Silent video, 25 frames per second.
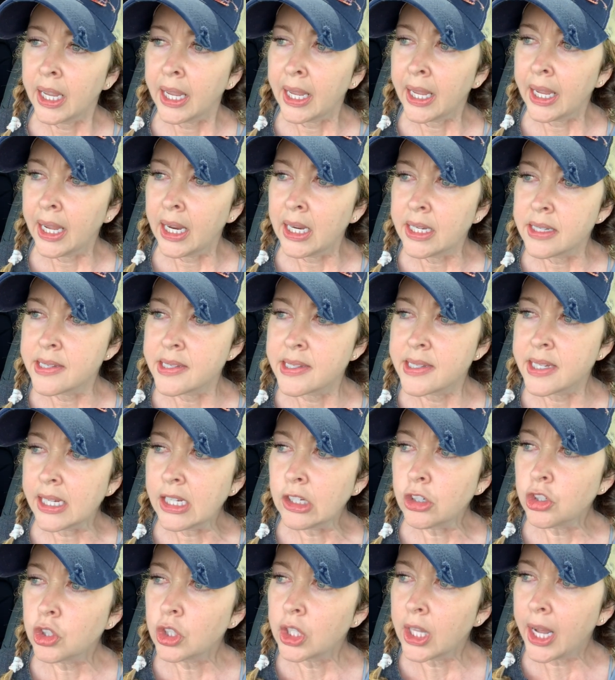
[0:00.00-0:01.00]
and
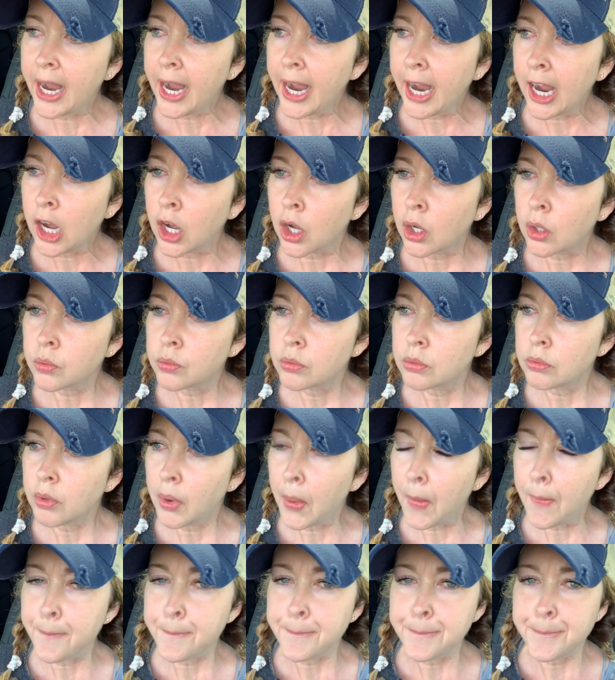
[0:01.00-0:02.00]
single out
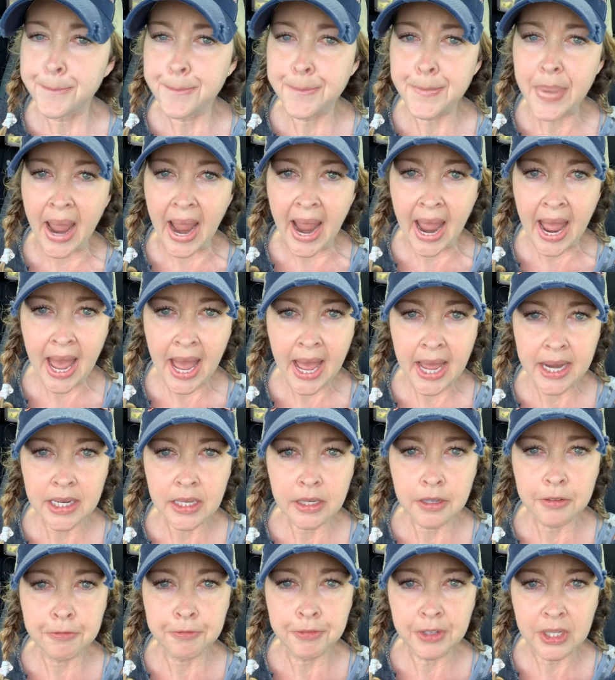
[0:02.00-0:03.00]
bad
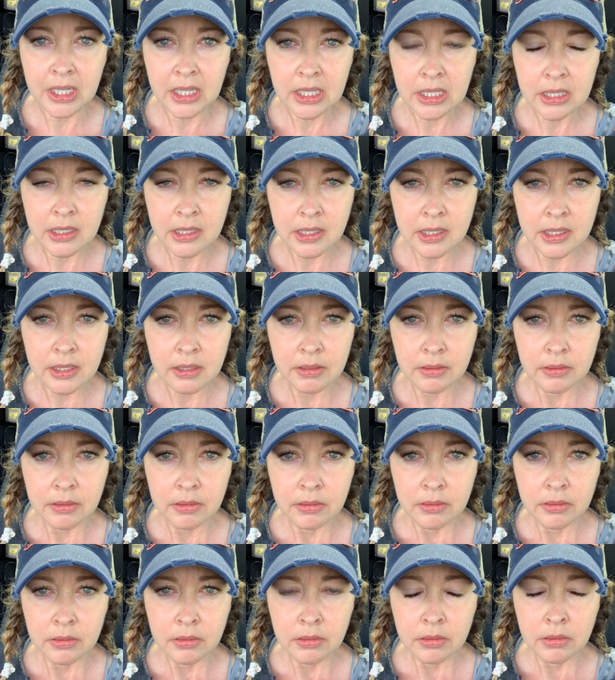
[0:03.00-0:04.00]
events
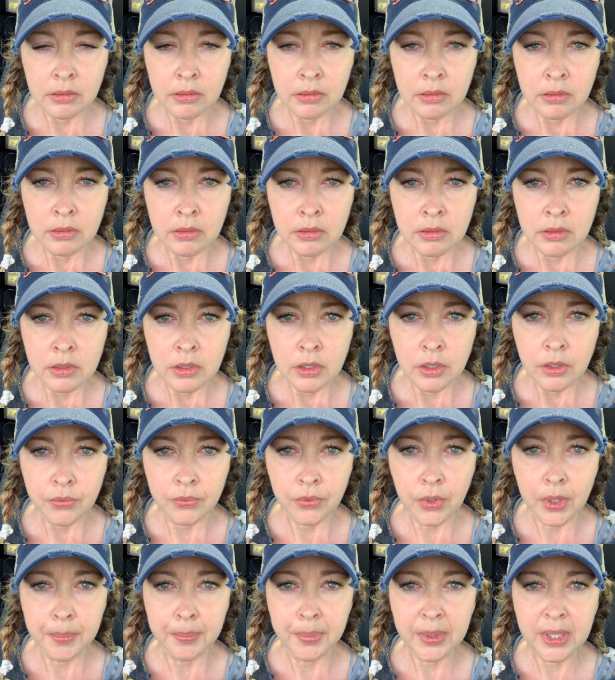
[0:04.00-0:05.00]

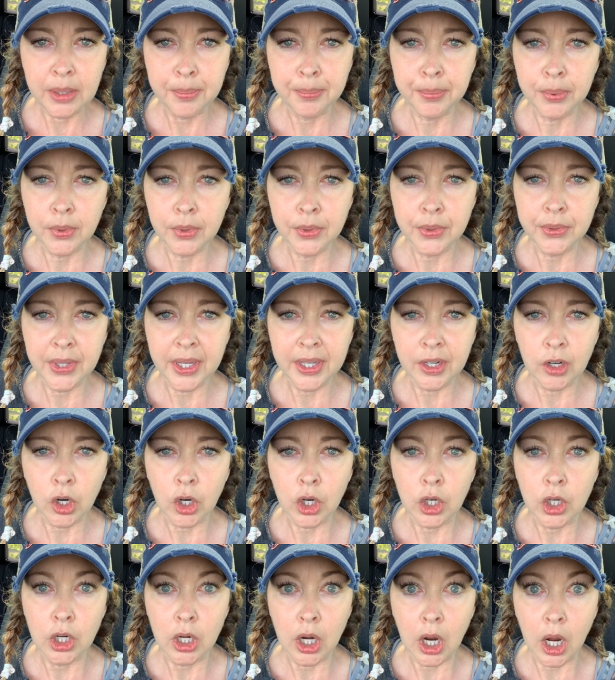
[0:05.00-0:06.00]
from people that
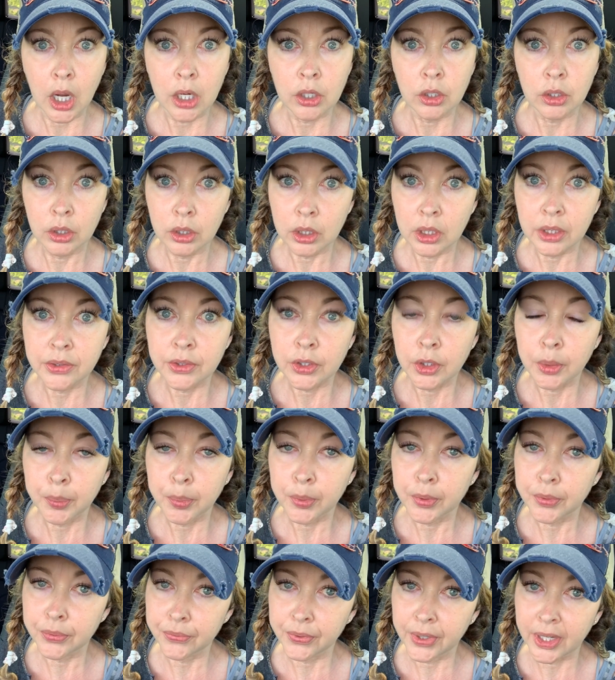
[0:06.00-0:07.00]
are not good at their
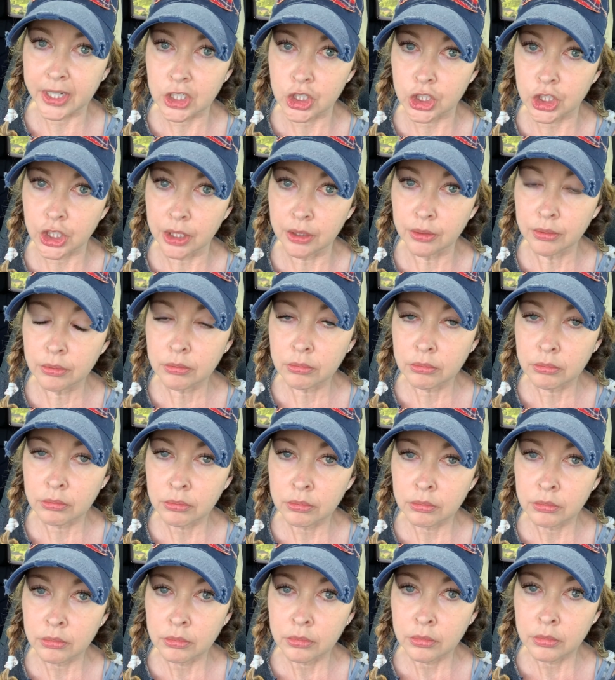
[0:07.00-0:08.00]
profession
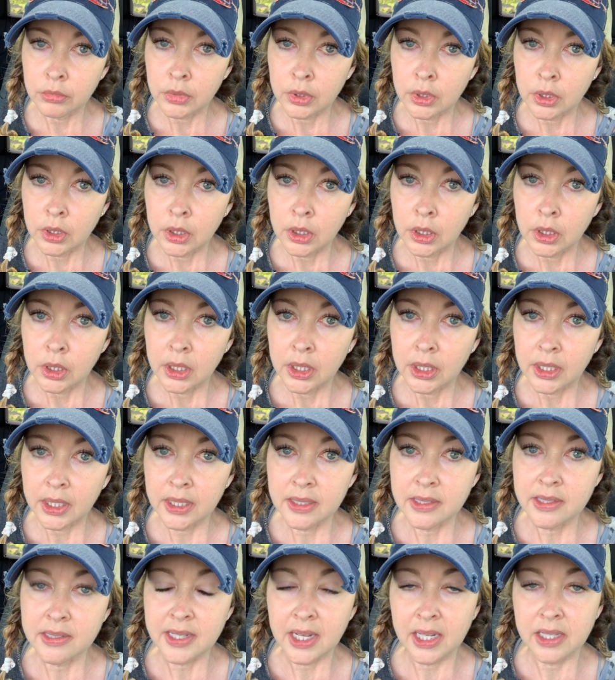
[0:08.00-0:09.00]

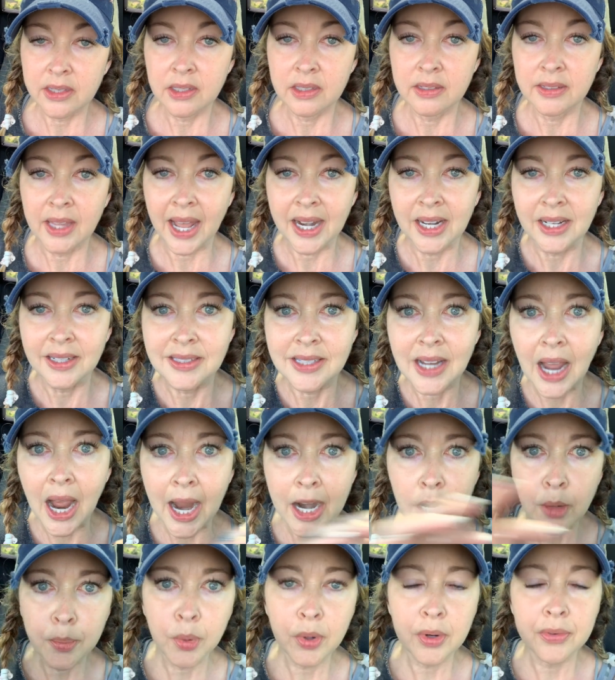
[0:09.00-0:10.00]
and say that that
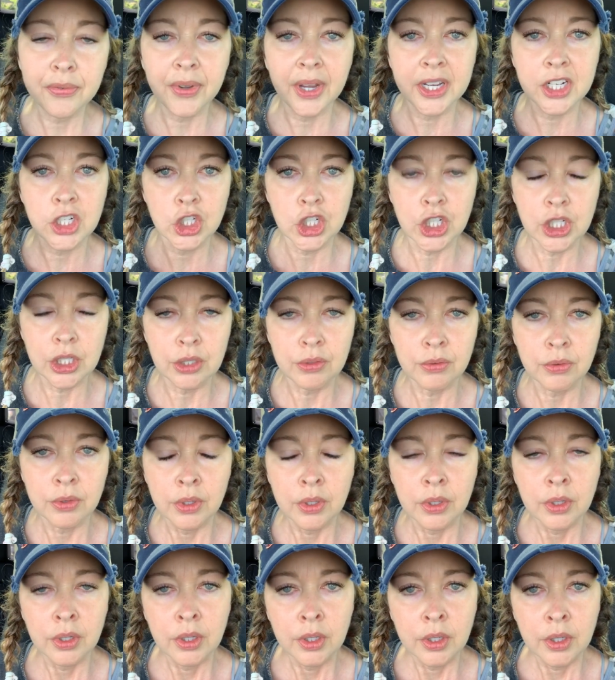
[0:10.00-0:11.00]
entire profession
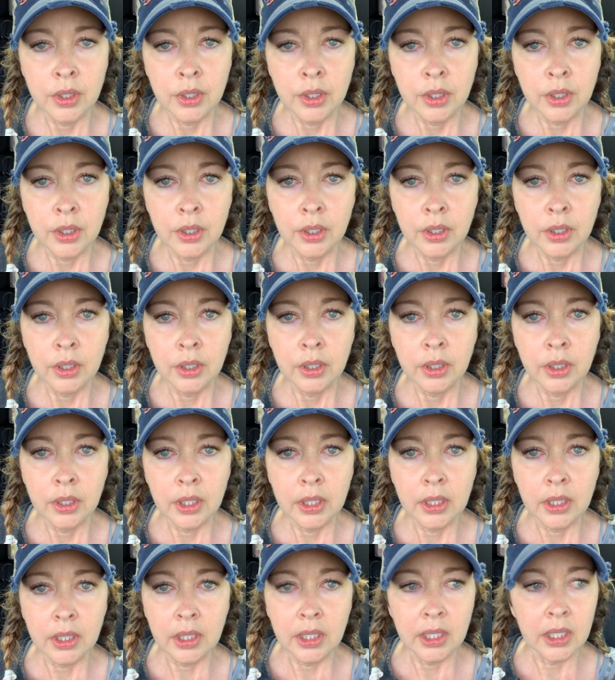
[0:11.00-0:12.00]

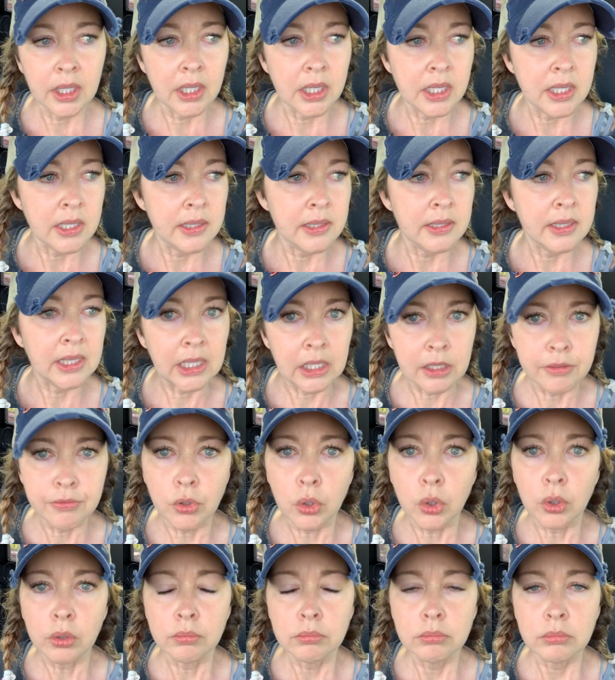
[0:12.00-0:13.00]
is
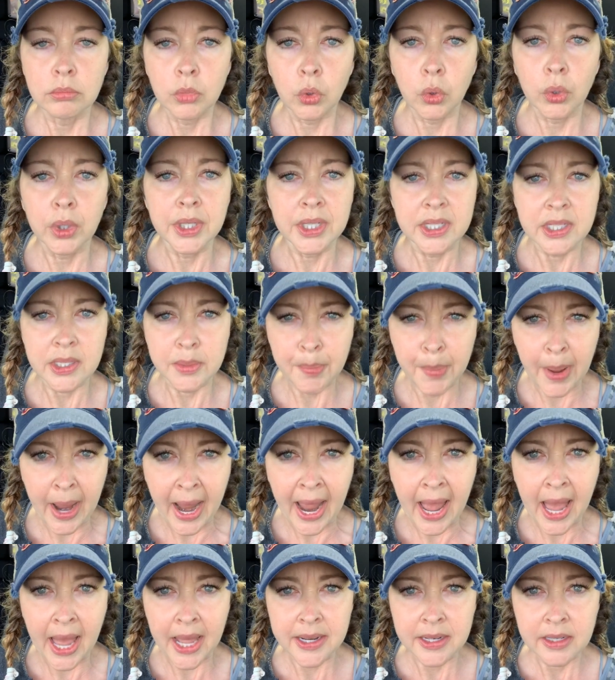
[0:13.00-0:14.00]
evil or is
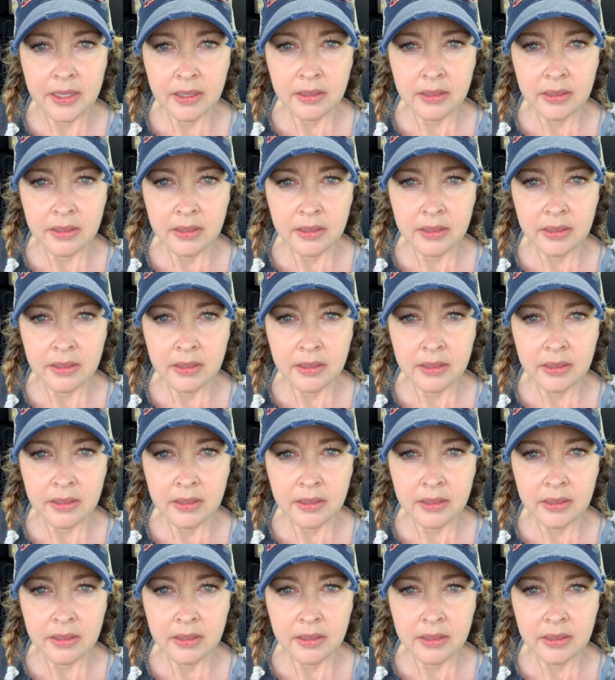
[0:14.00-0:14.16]
bad.